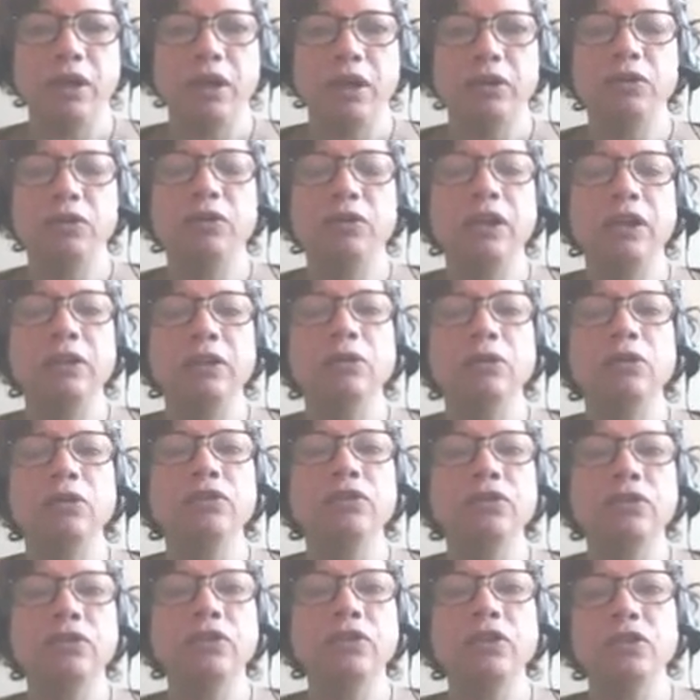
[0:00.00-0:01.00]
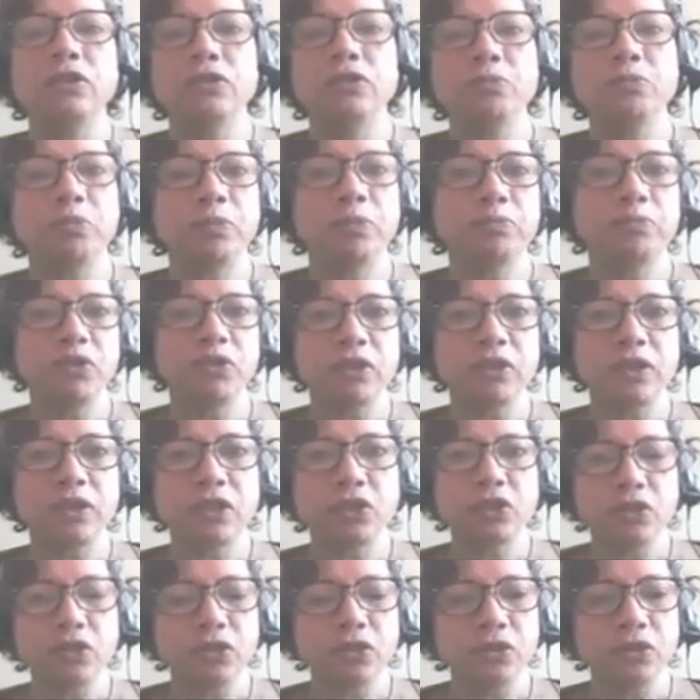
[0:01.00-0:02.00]
You can also use
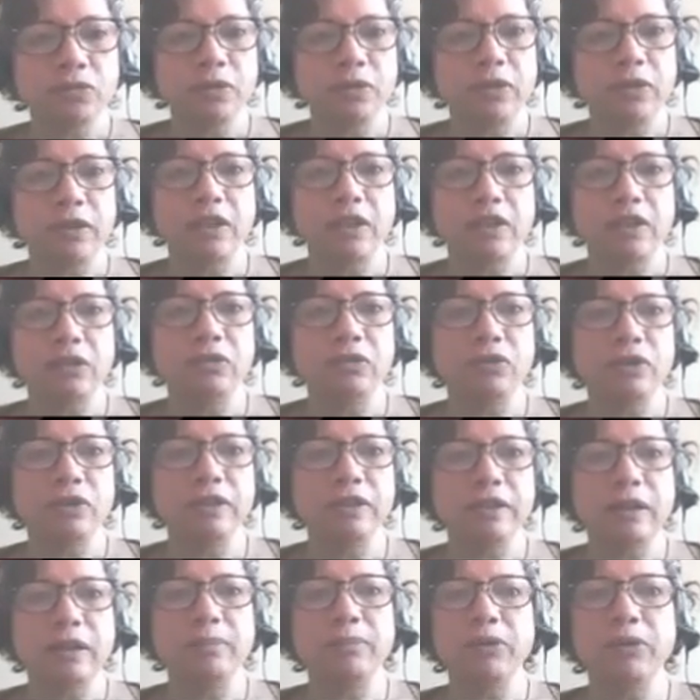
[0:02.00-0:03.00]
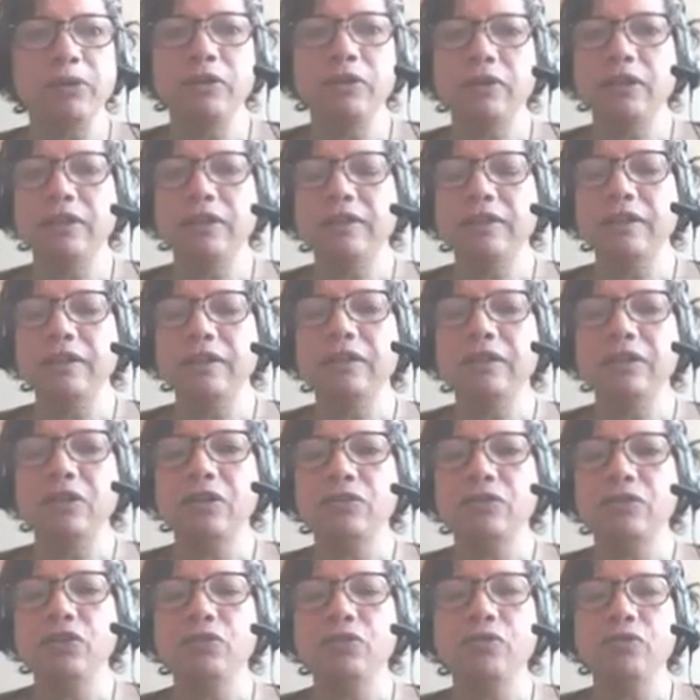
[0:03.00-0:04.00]
prepositions with this. For example, you can say
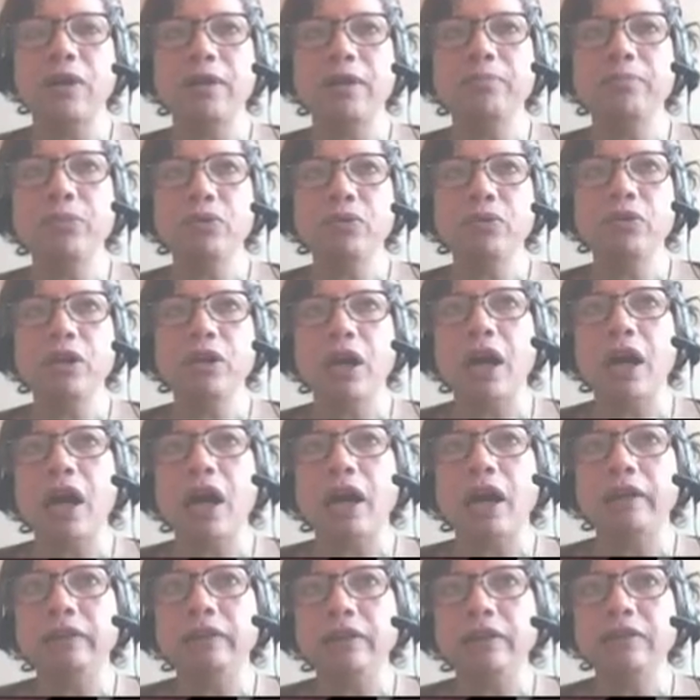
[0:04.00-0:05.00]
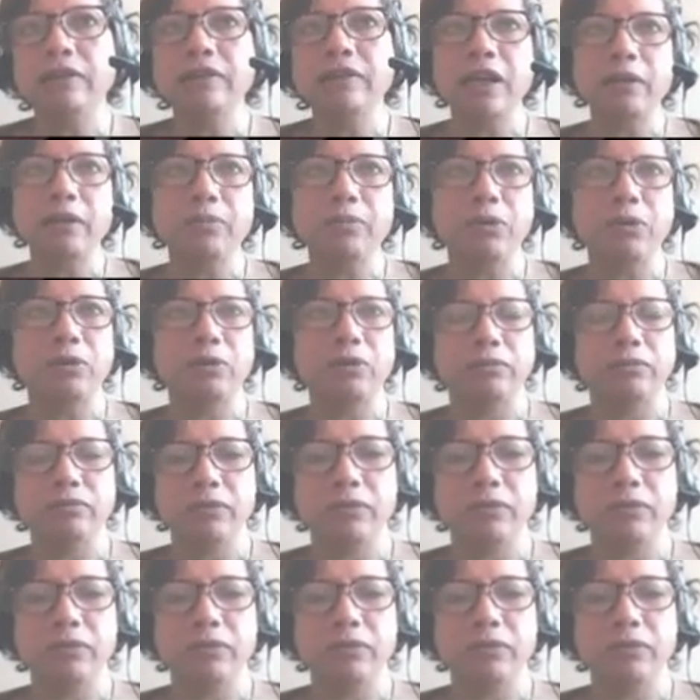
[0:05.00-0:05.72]
there is 1 book on the table.